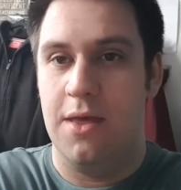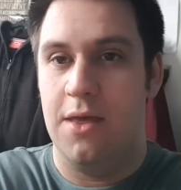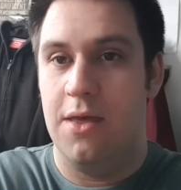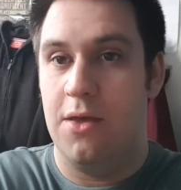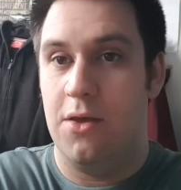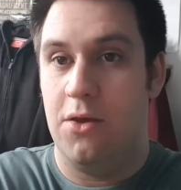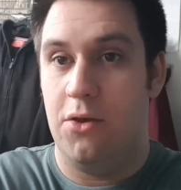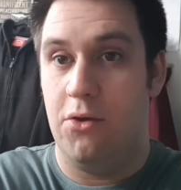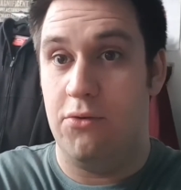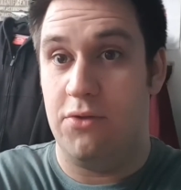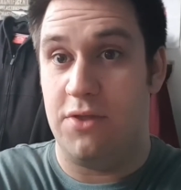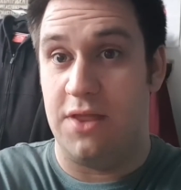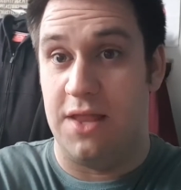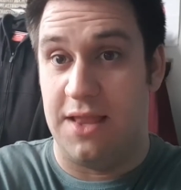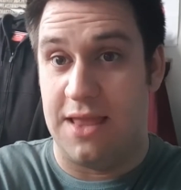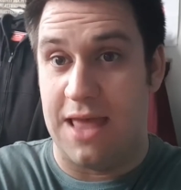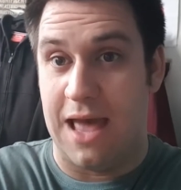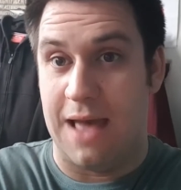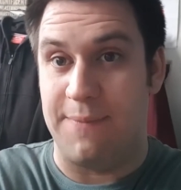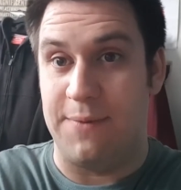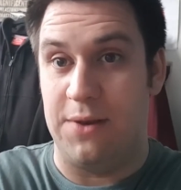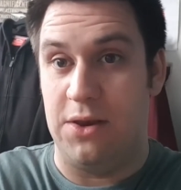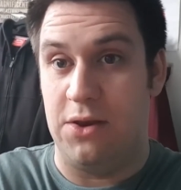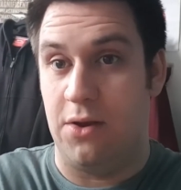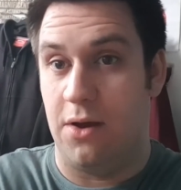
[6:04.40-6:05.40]
who's in
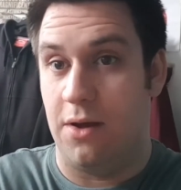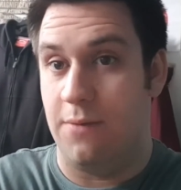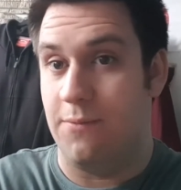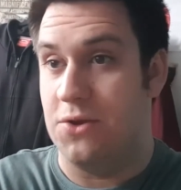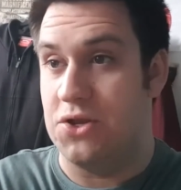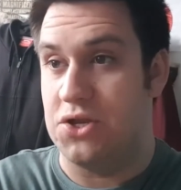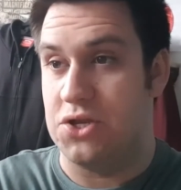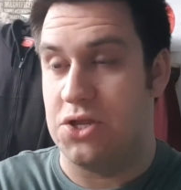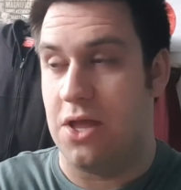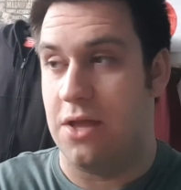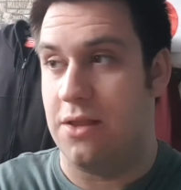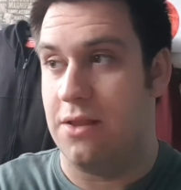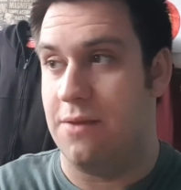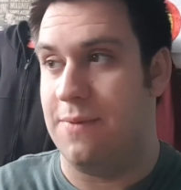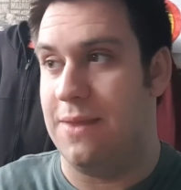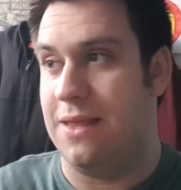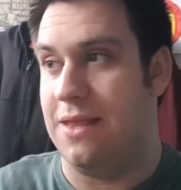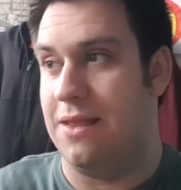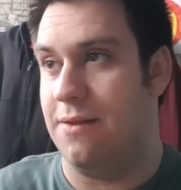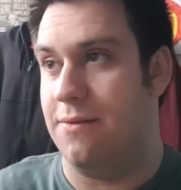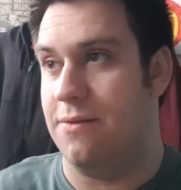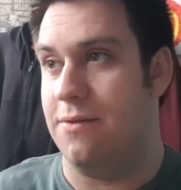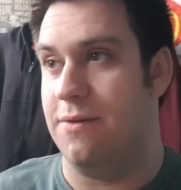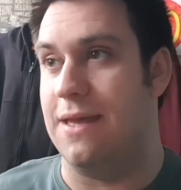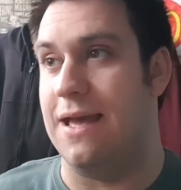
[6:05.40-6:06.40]
cabin 9, which turned out to
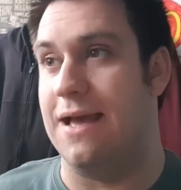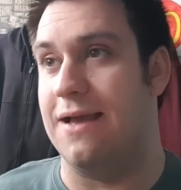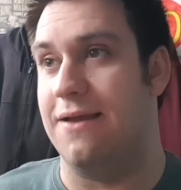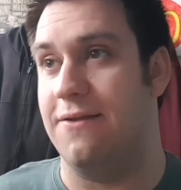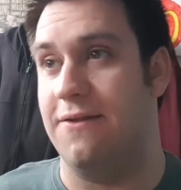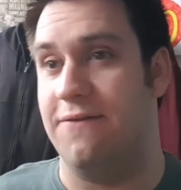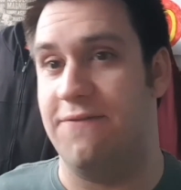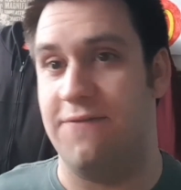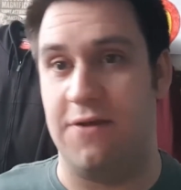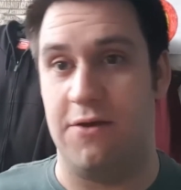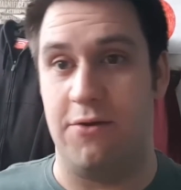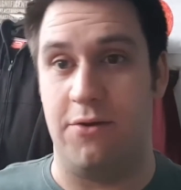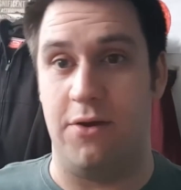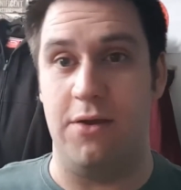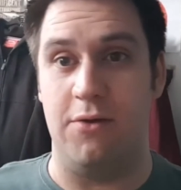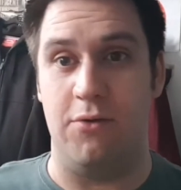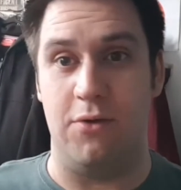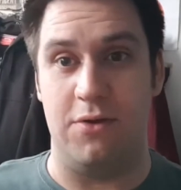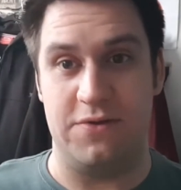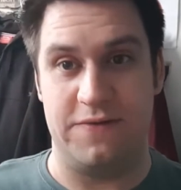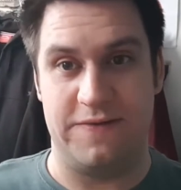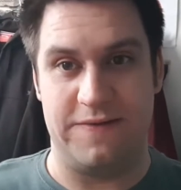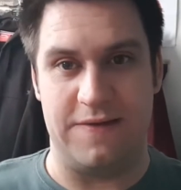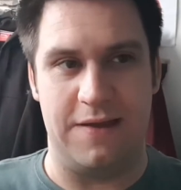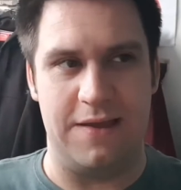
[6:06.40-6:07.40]
be Agatha.
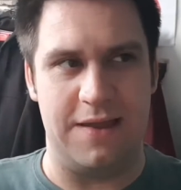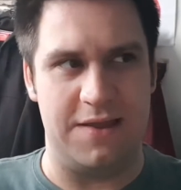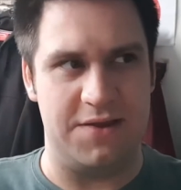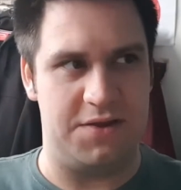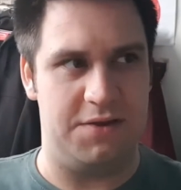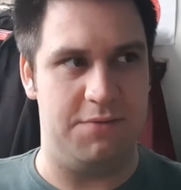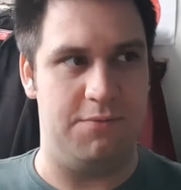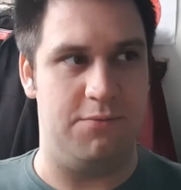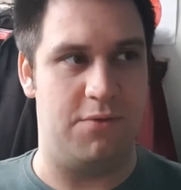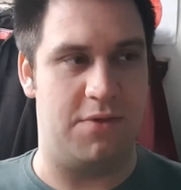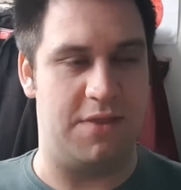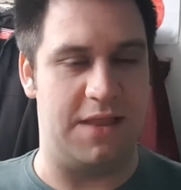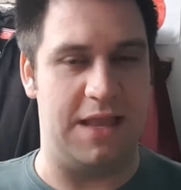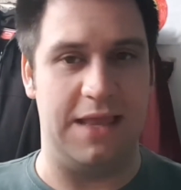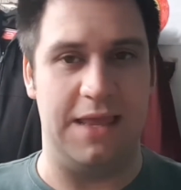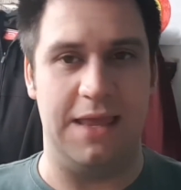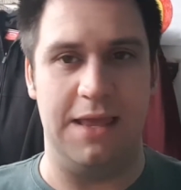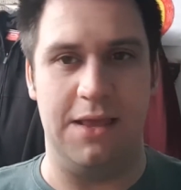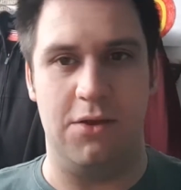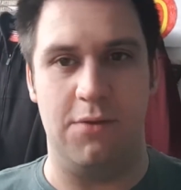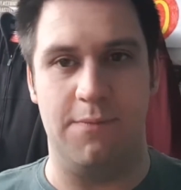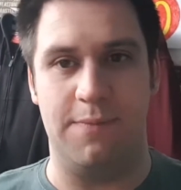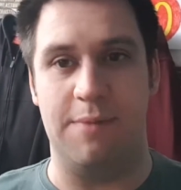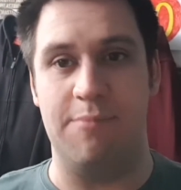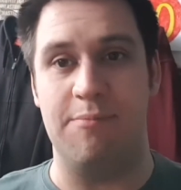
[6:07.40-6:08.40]
I actually was thinking it
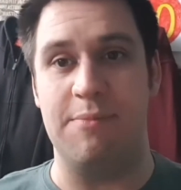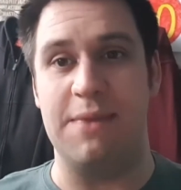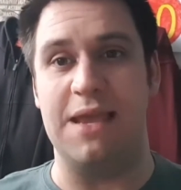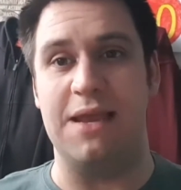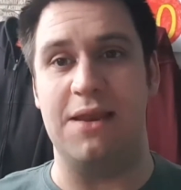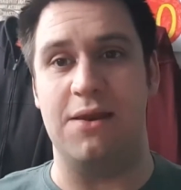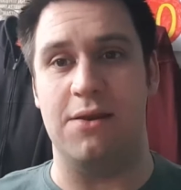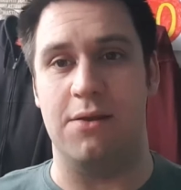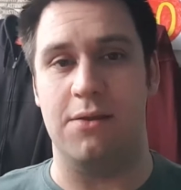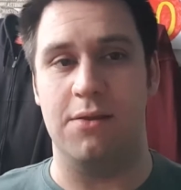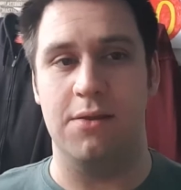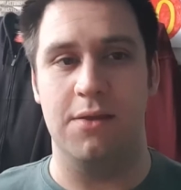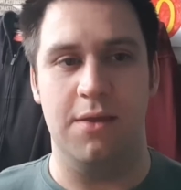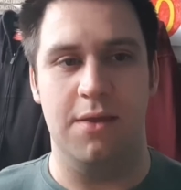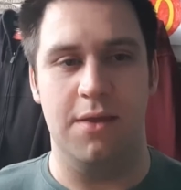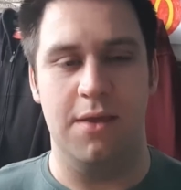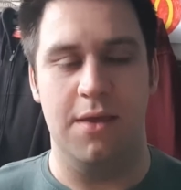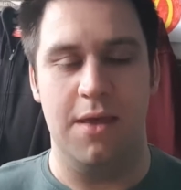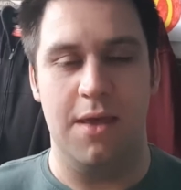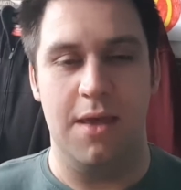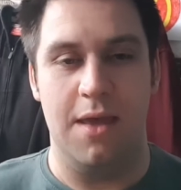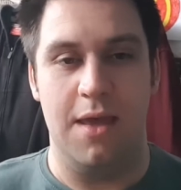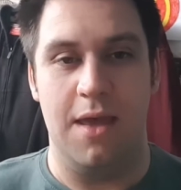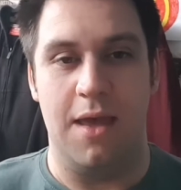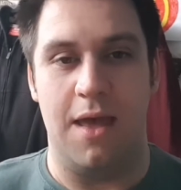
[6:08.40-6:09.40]
could be Mina,
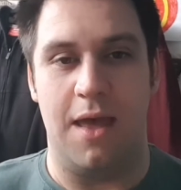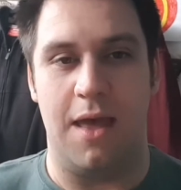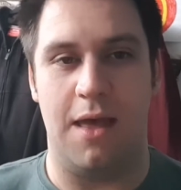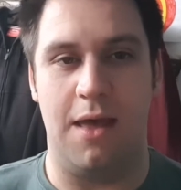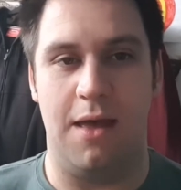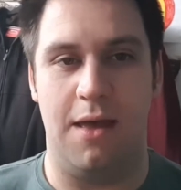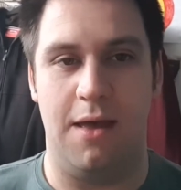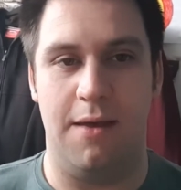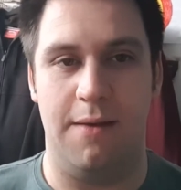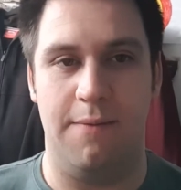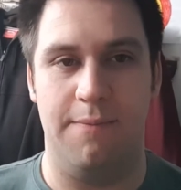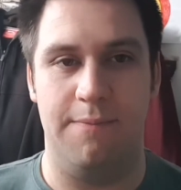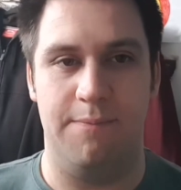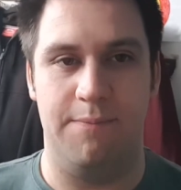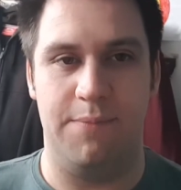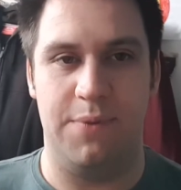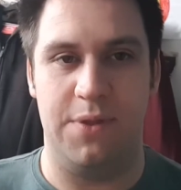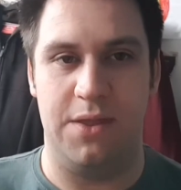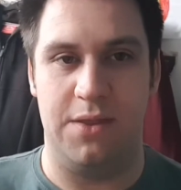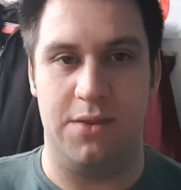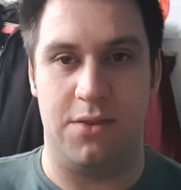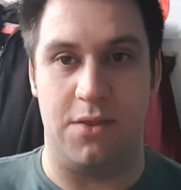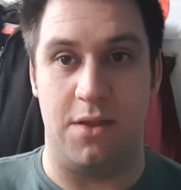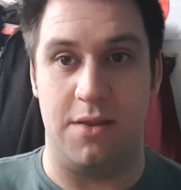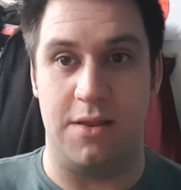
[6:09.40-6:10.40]
but
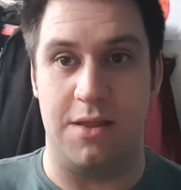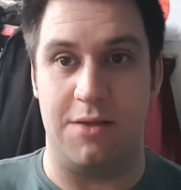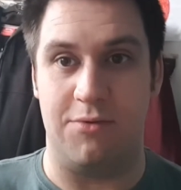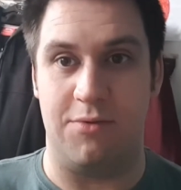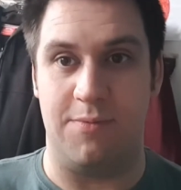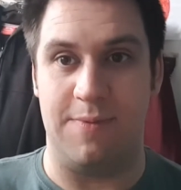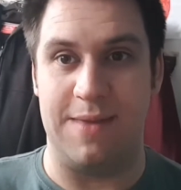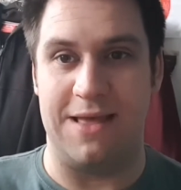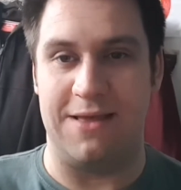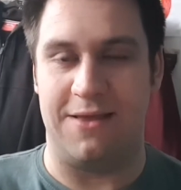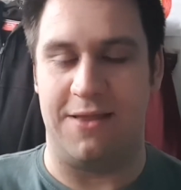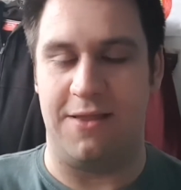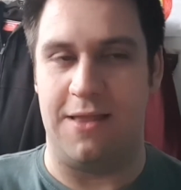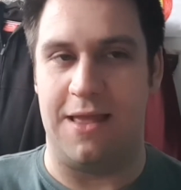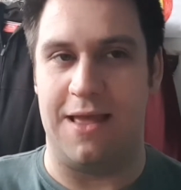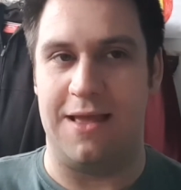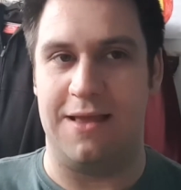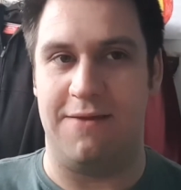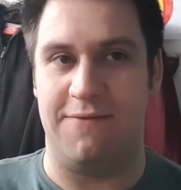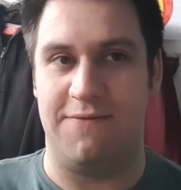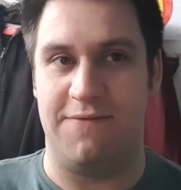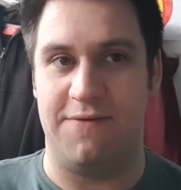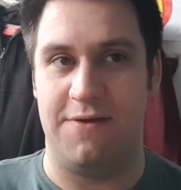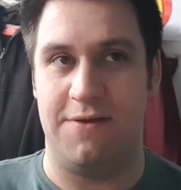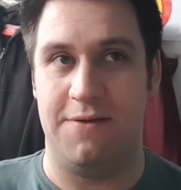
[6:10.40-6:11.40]
it turned out to be
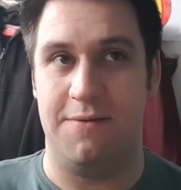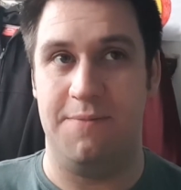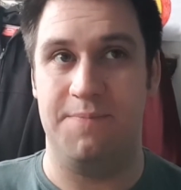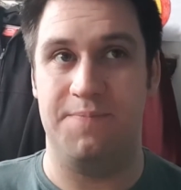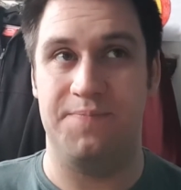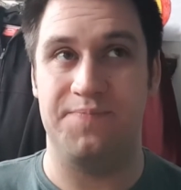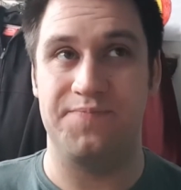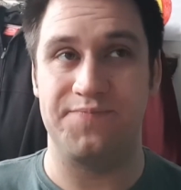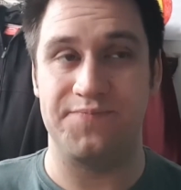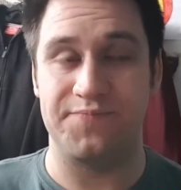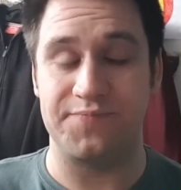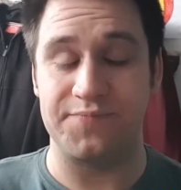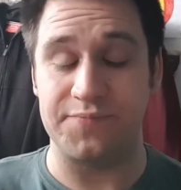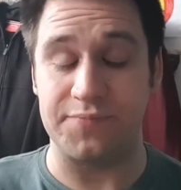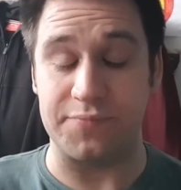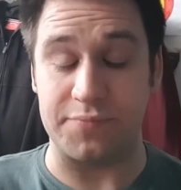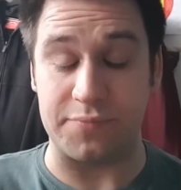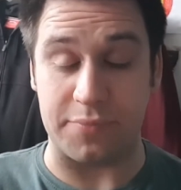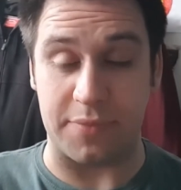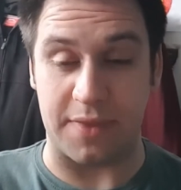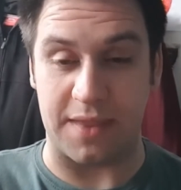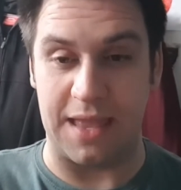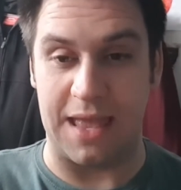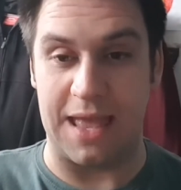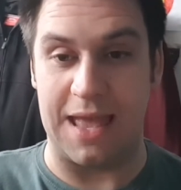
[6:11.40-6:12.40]
Agatha,
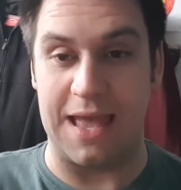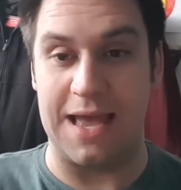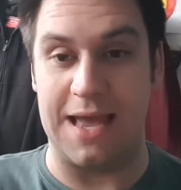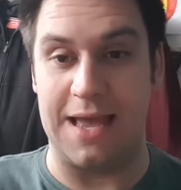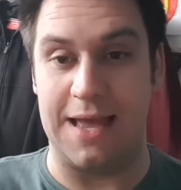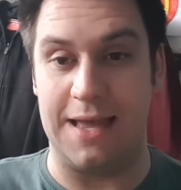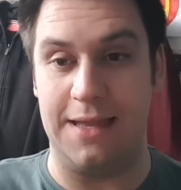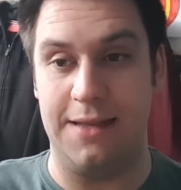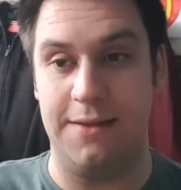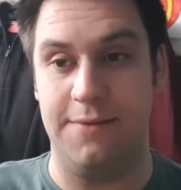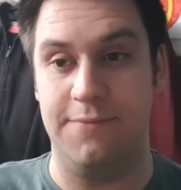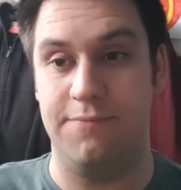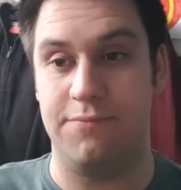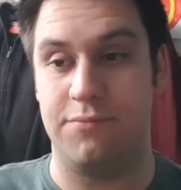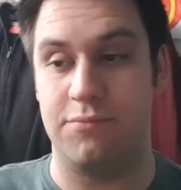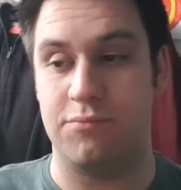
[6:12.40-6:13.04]
and